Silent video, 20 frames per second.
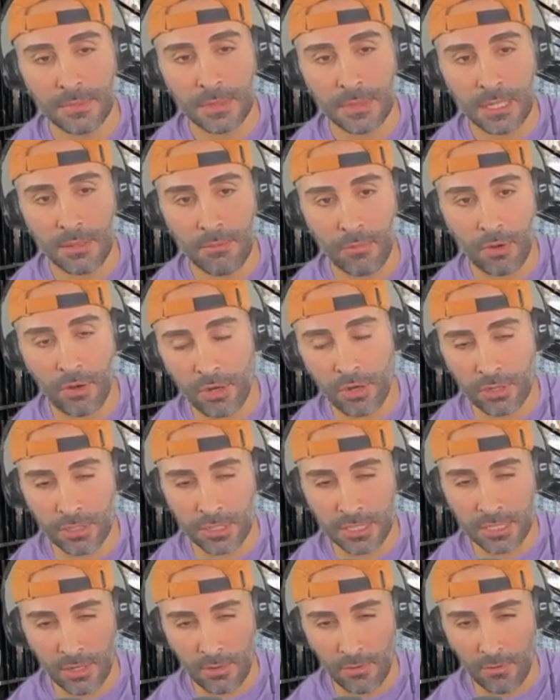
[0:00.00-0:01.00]

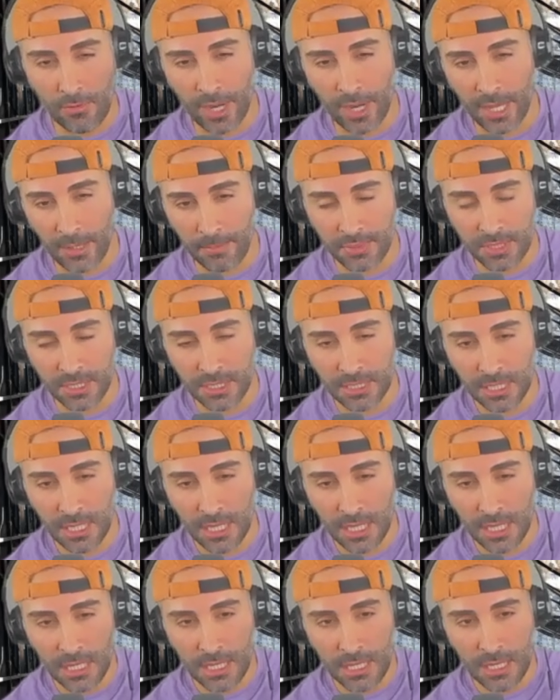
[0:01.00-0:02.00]
murders and rapes
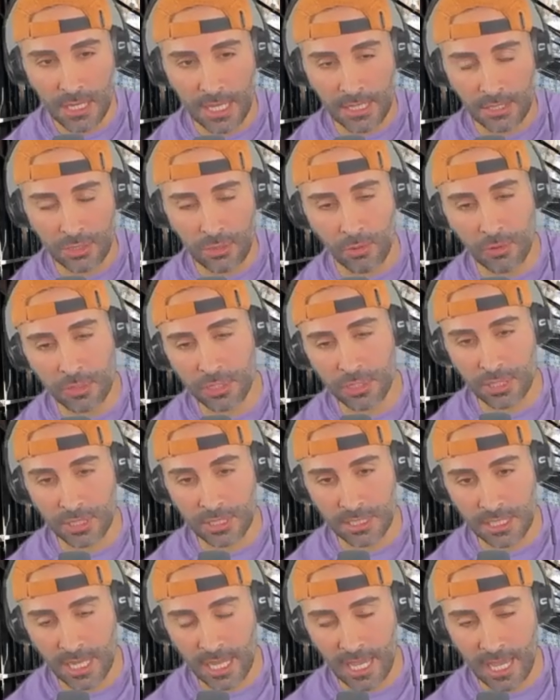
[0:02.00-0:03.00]
and
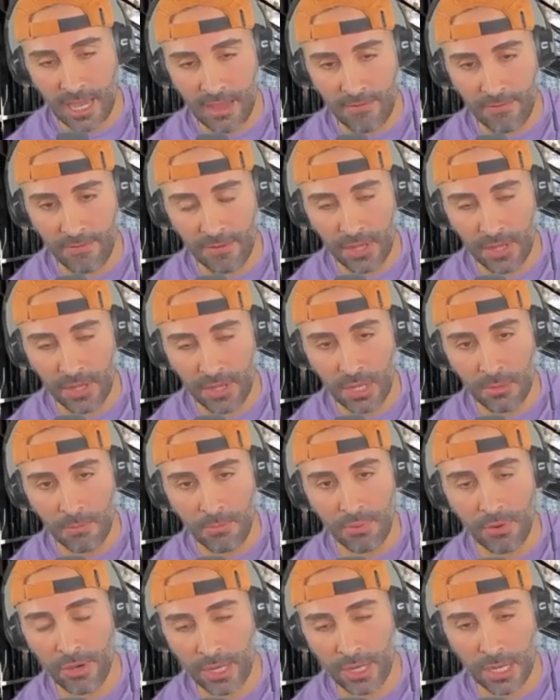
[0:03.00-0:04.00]
tortures they have
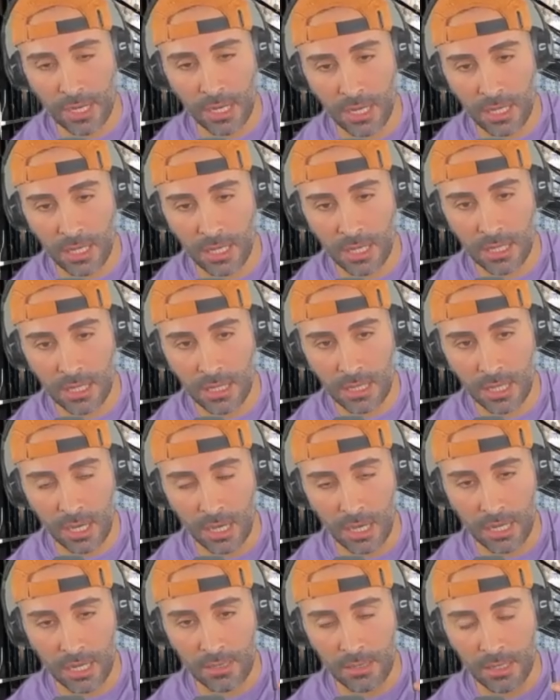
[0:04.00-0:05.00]
put
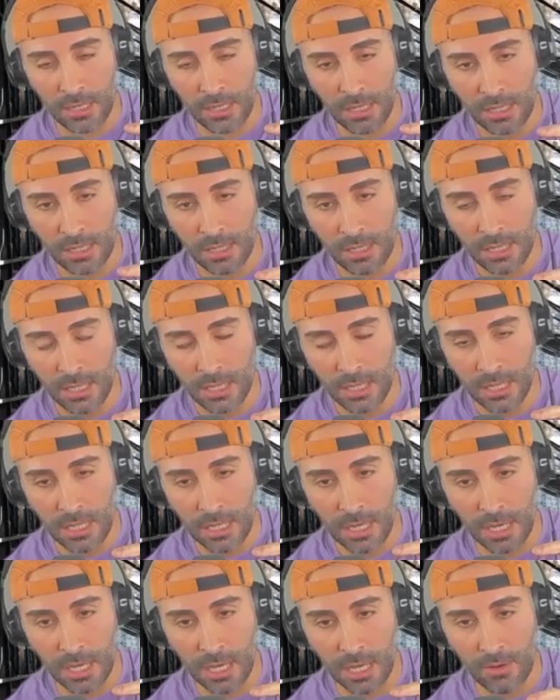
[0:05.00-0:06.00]
on
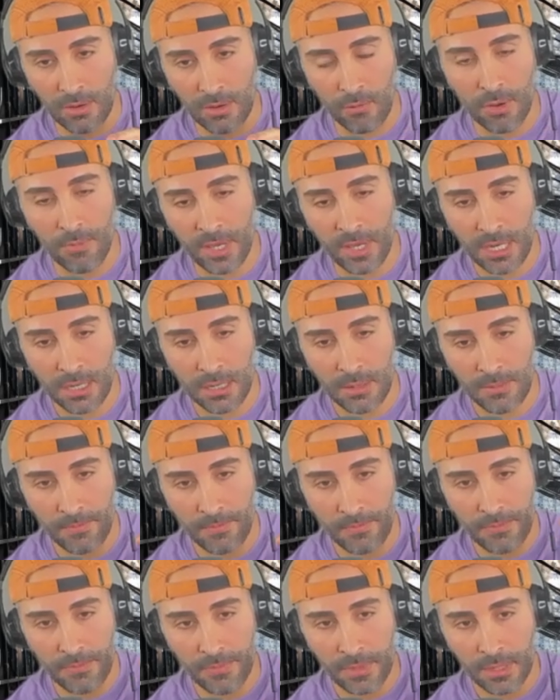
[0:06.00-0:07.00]
women
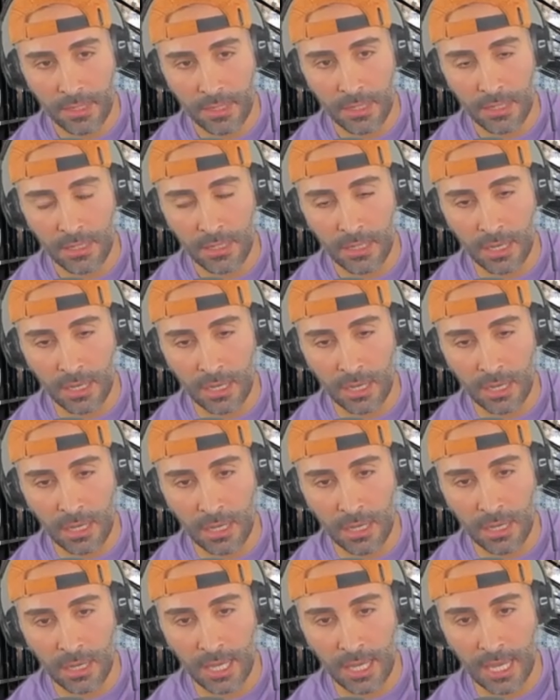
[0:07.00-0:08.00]

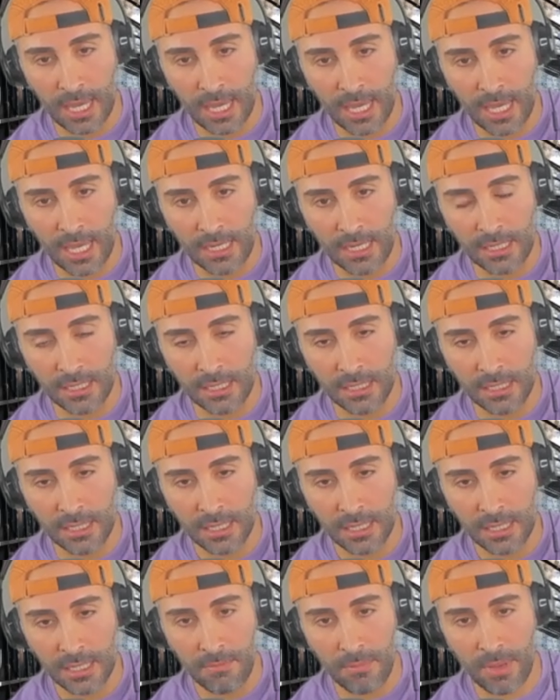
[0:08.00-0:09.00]
and
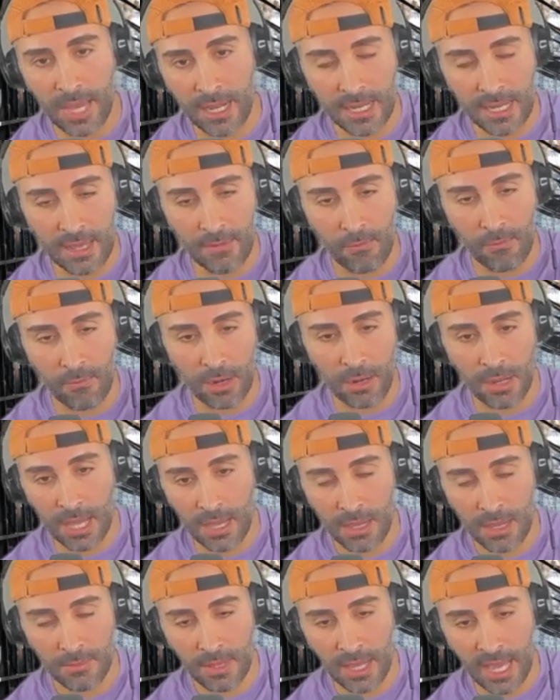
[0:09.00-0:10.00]
men that want
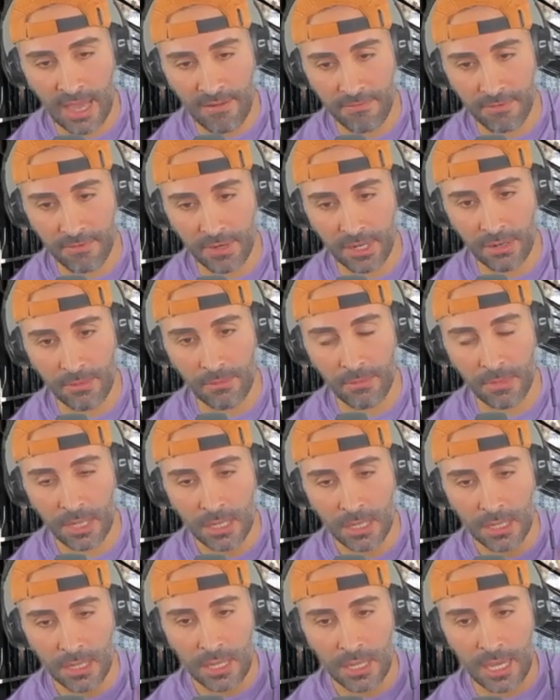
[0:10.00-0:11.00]
to have freedom,
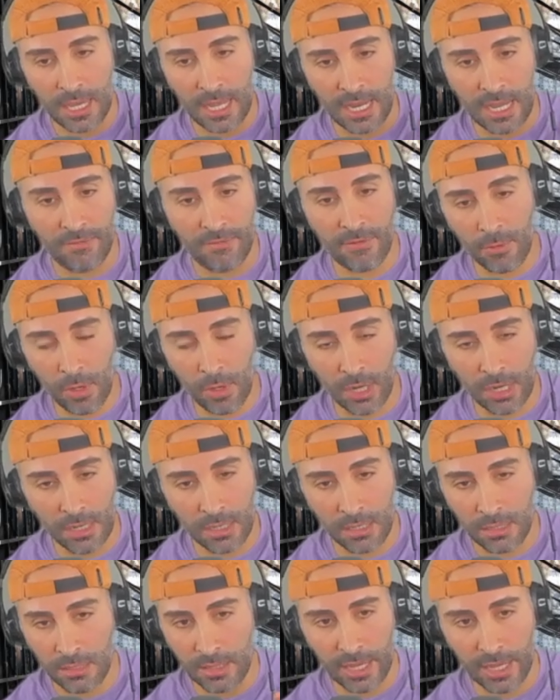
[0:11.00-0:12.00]
and everyone
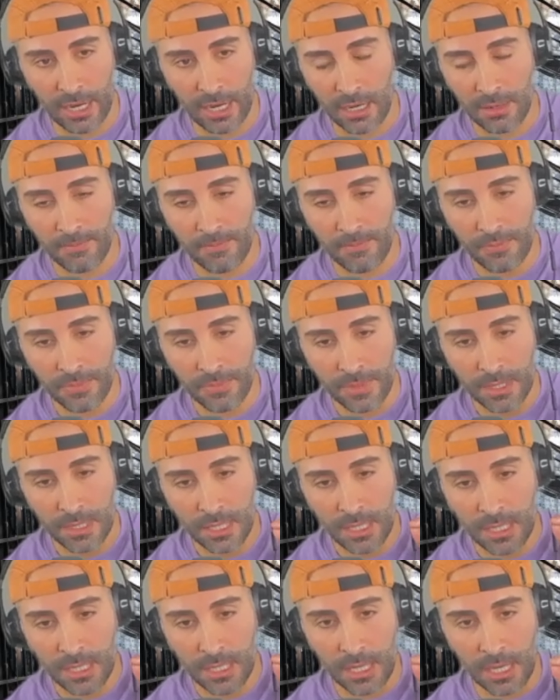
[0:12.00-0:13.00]
there.
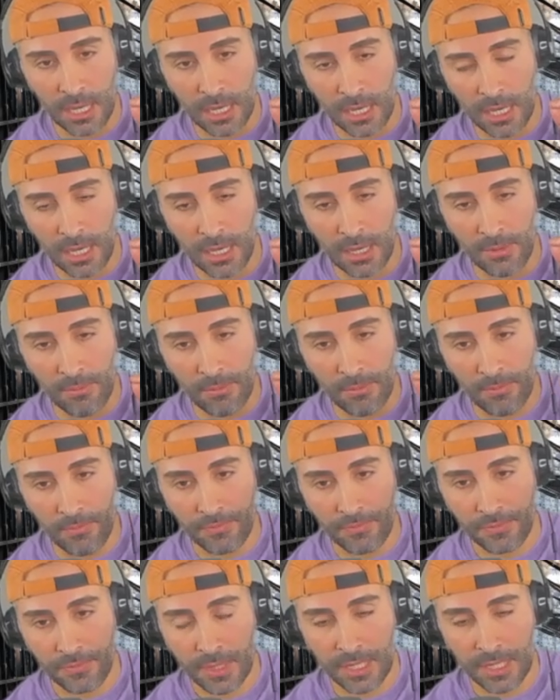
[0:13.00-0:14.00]

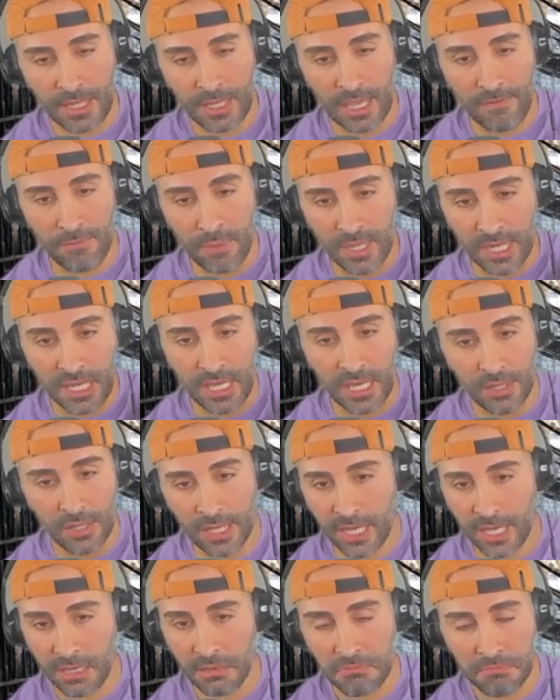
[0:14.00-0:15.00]
They've been
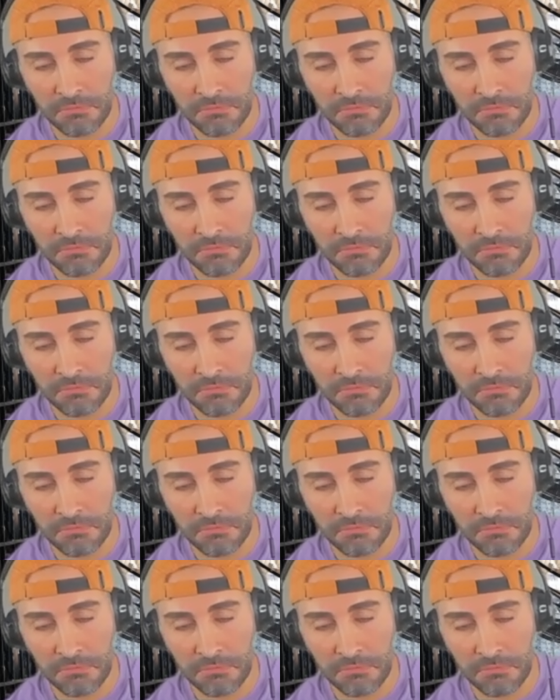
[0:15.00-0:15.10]
killing.